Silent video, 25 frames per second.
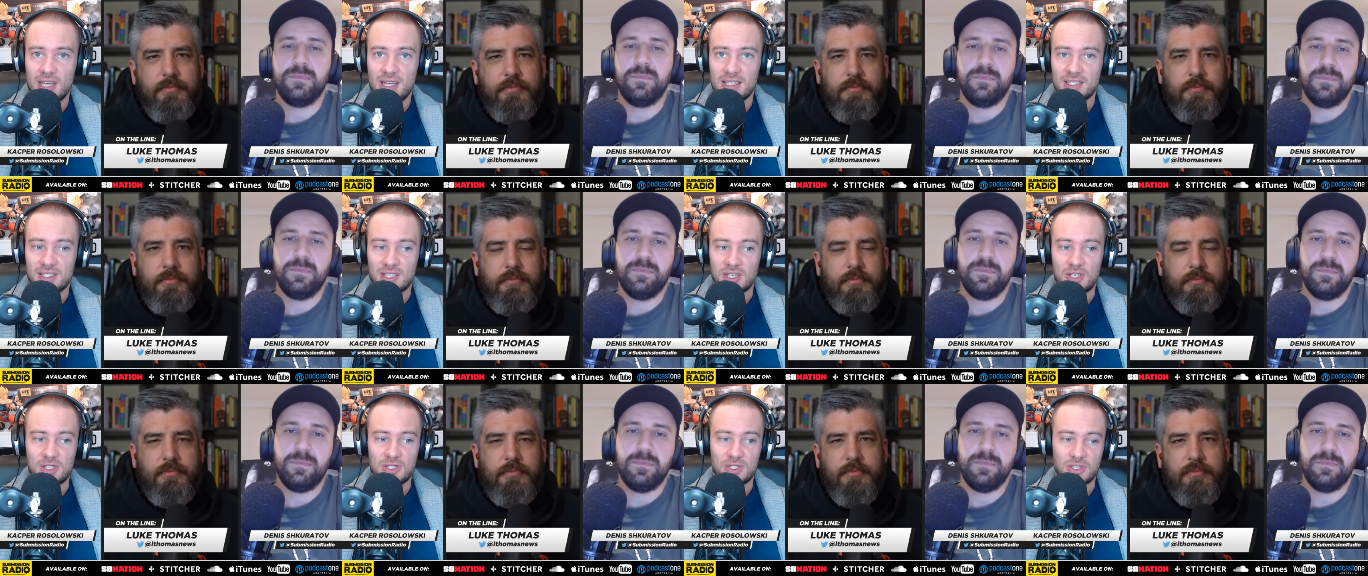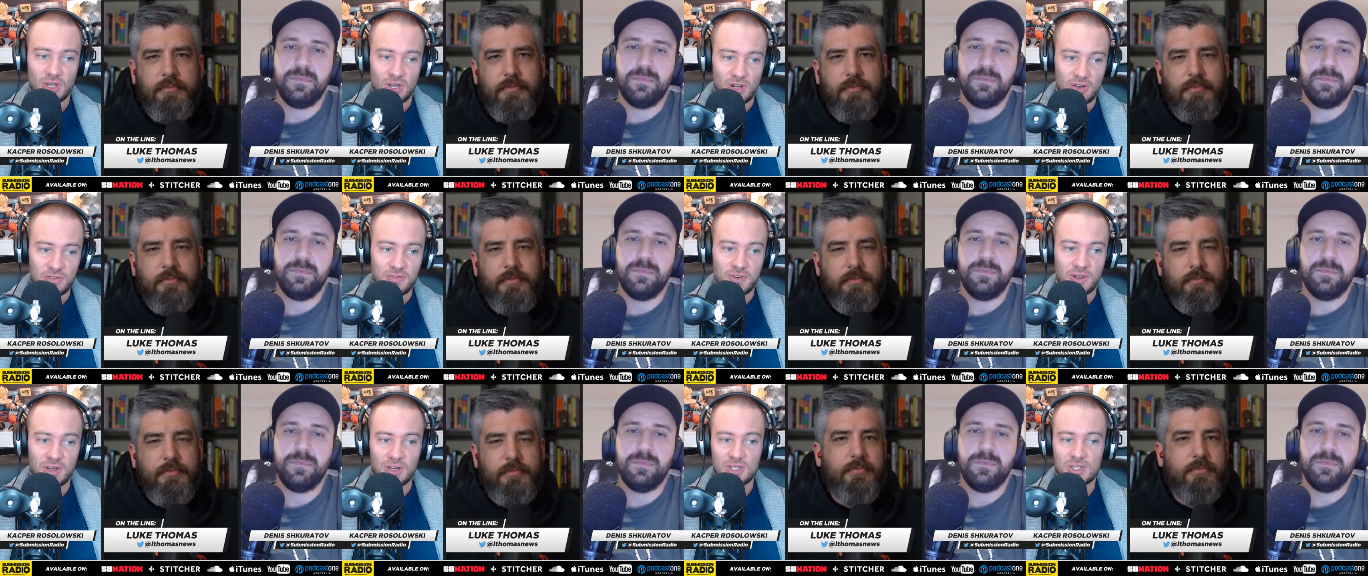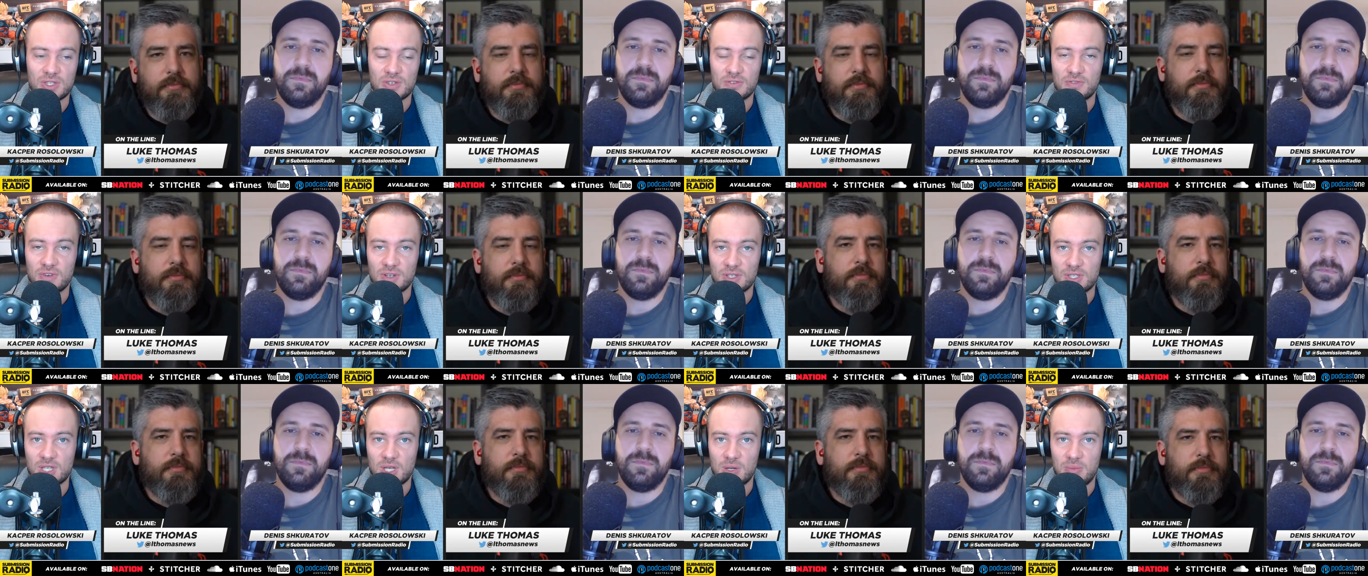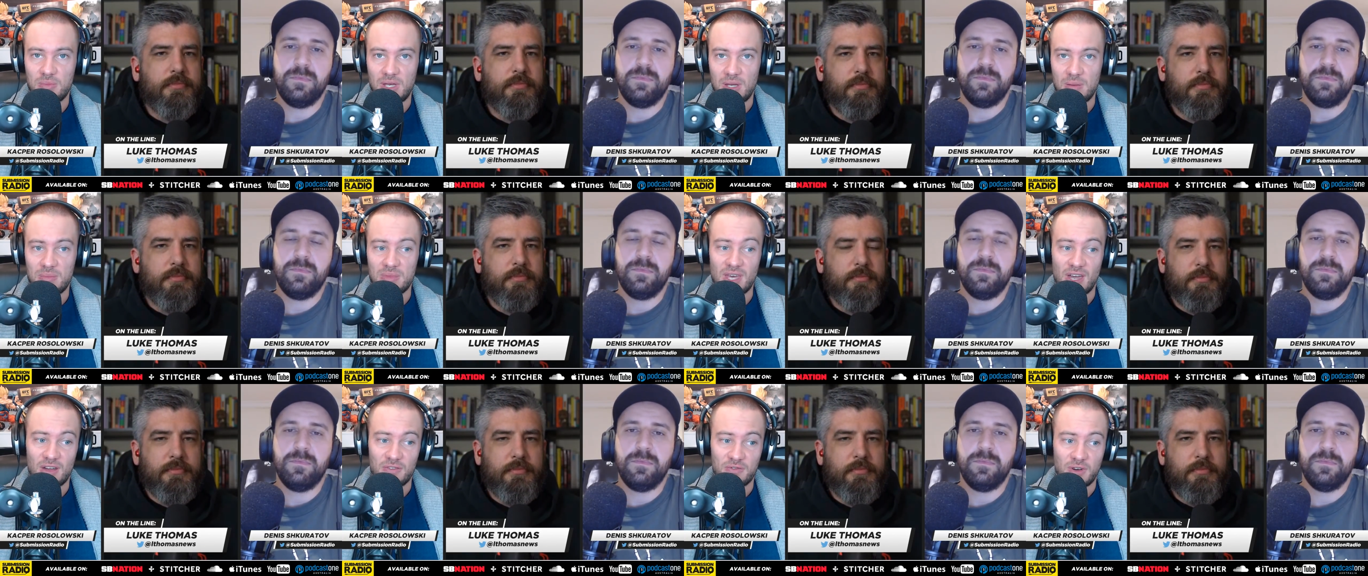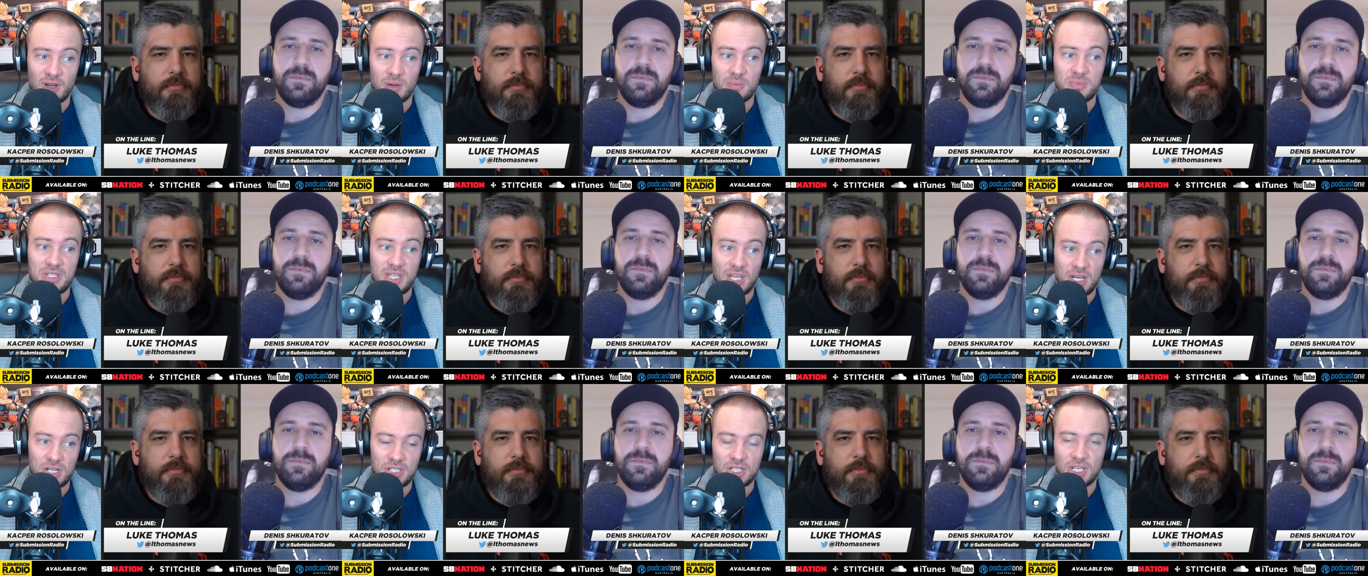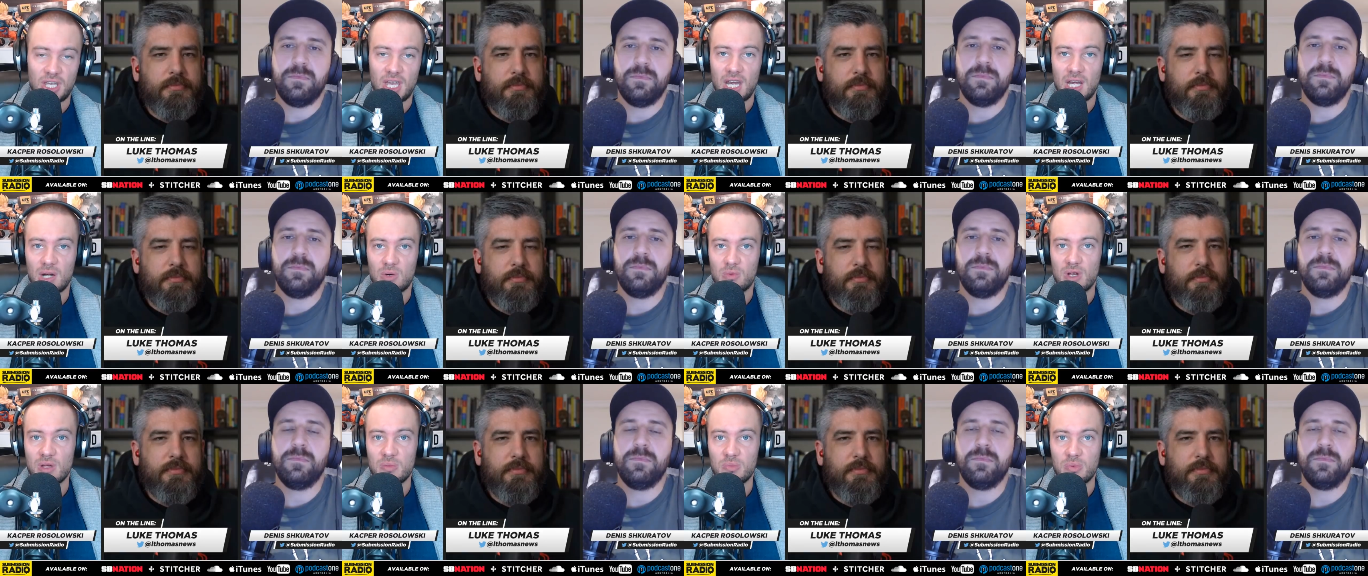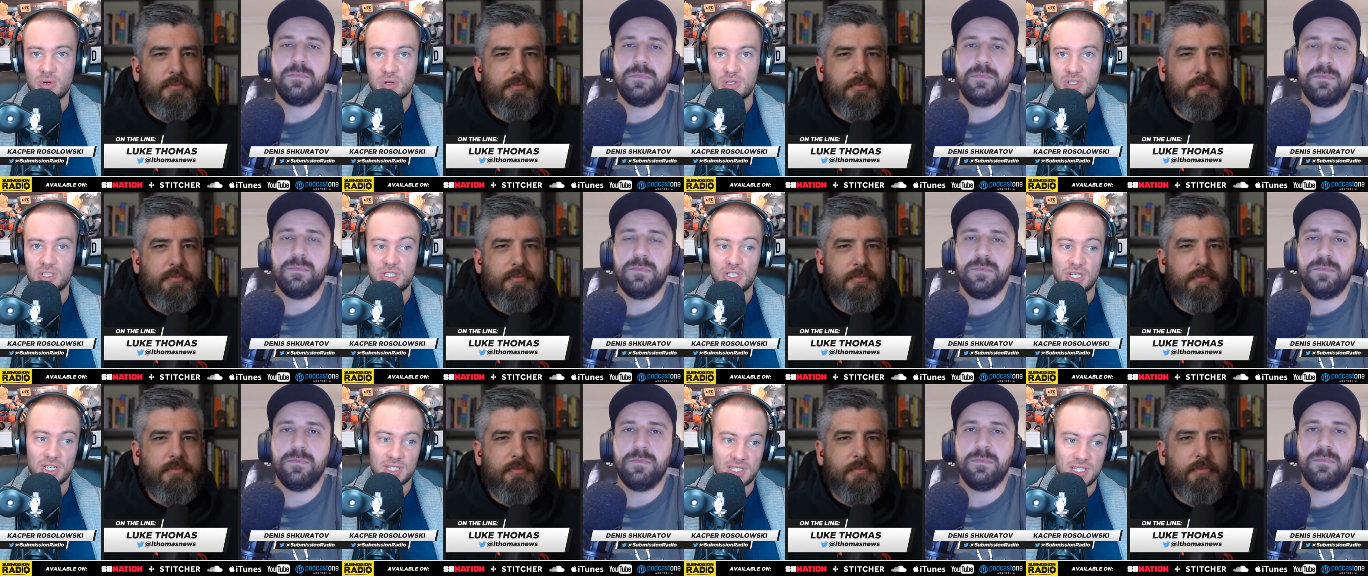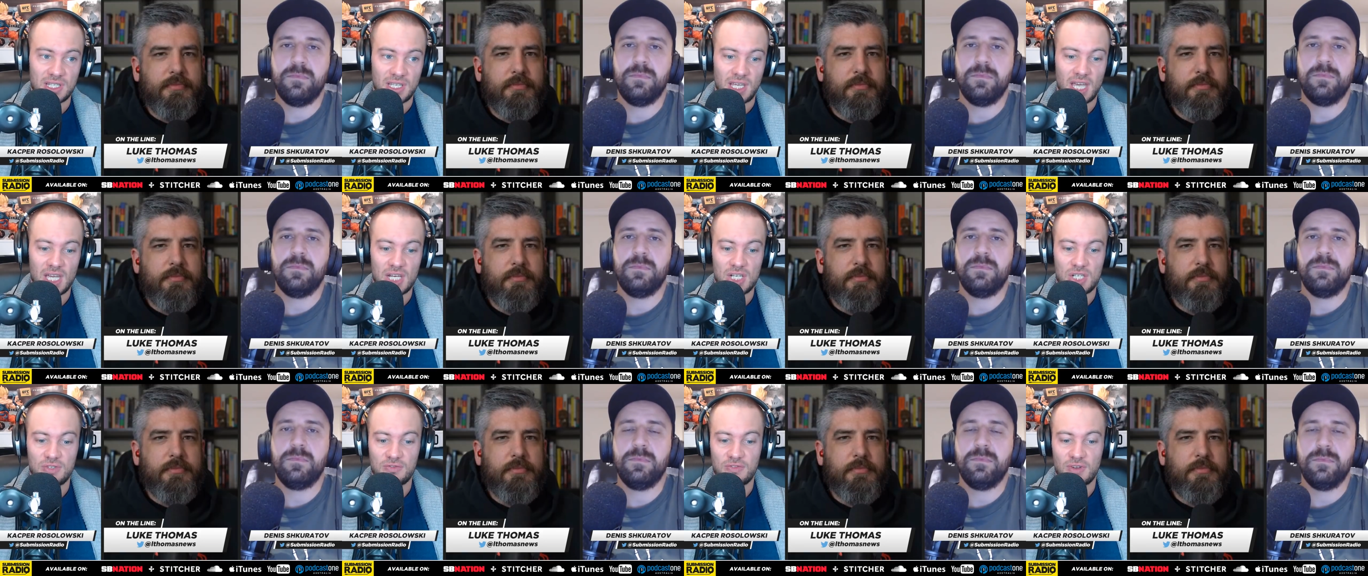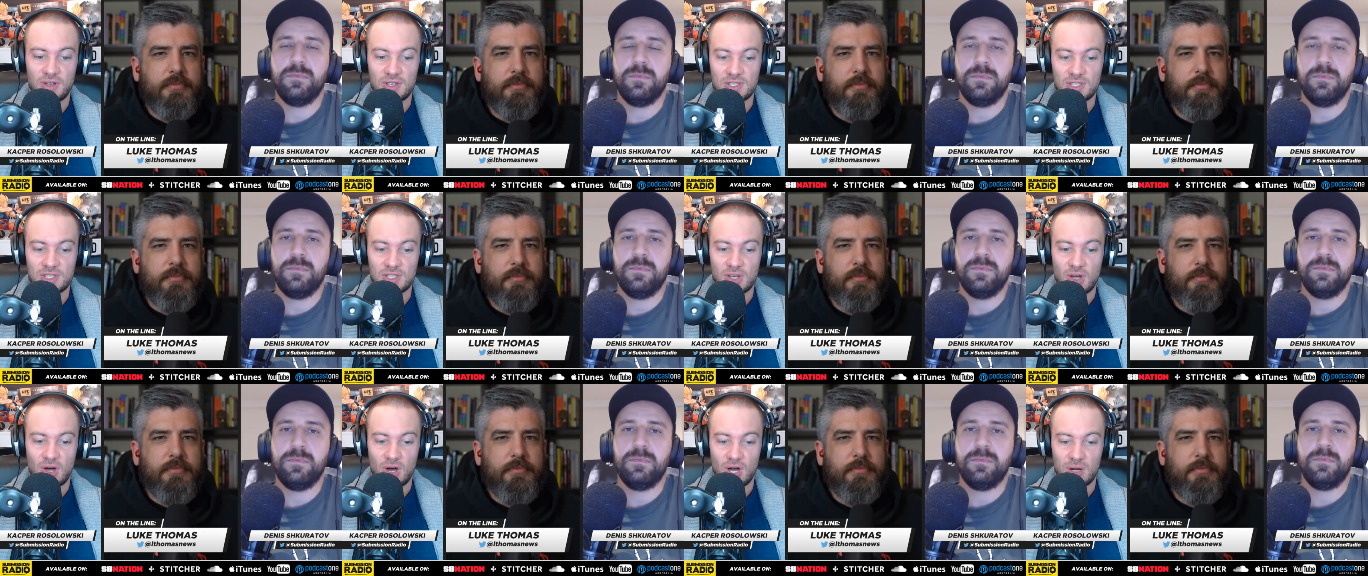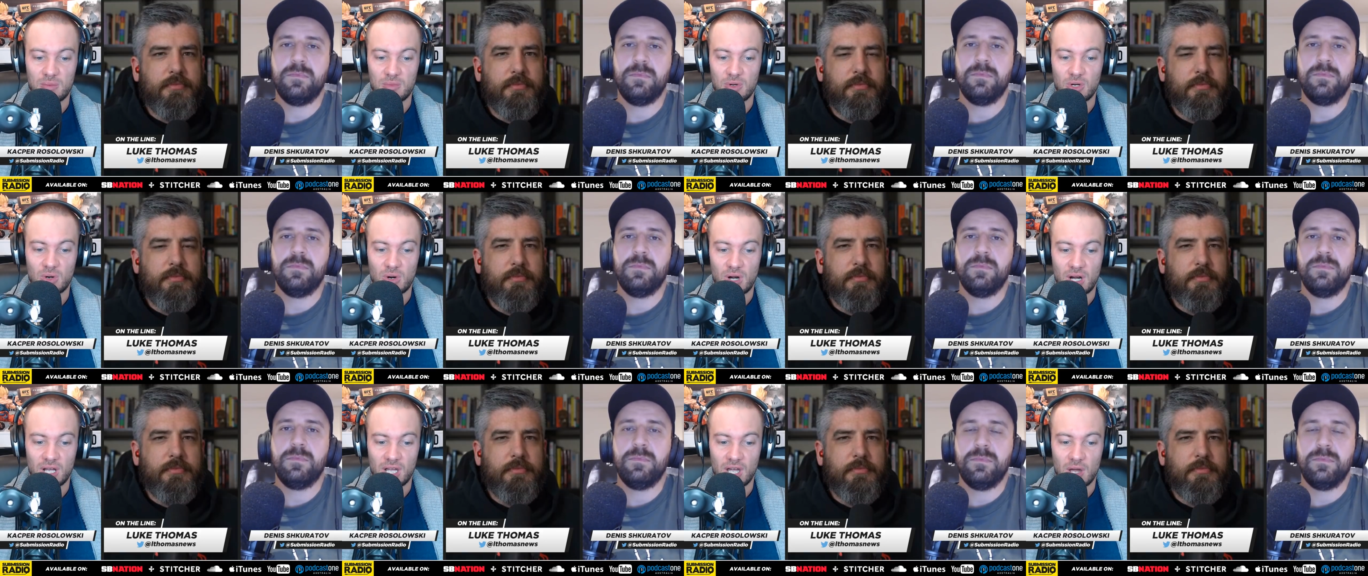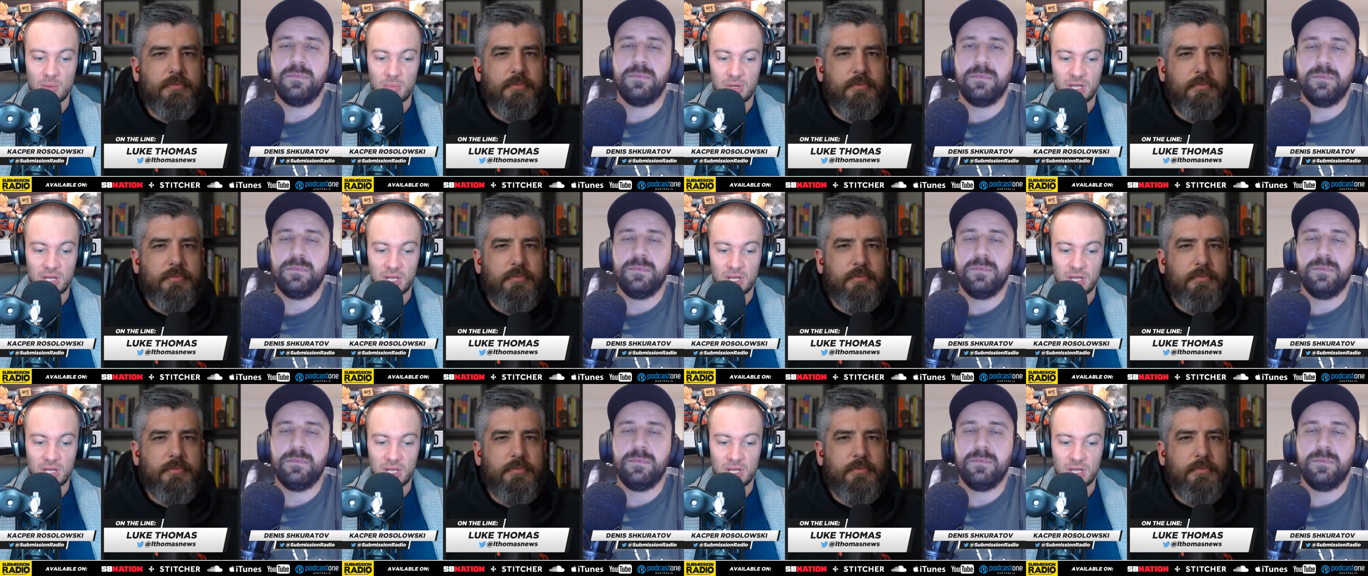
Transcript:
Speaker 1: such as Tony Ferguson versus Khabib, that fight potentially getting rebooked, and Justin Gaethje versus Conor McGregor.